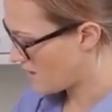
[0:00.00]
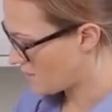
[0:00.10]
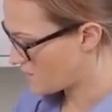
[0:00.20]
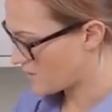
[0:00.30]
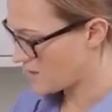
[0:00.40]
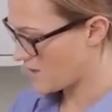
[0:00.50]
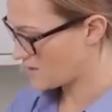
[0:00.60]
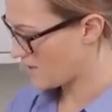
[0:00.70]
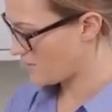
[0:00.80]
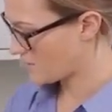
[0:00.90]
and put it
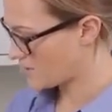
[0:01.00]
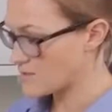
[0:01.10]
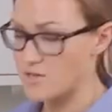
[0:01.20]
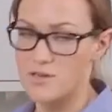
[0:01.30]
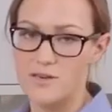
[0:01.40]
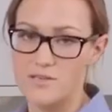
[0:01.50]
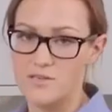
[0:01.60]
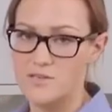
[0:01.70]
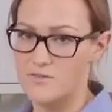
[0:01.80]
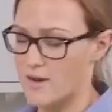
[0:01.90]
on top of the stirrer and
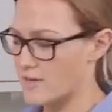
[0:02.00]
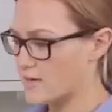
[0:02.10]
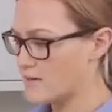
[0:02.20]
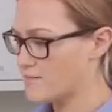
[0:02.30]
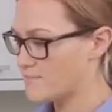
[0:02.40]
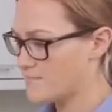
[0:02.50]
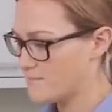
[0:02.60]
just thread it in.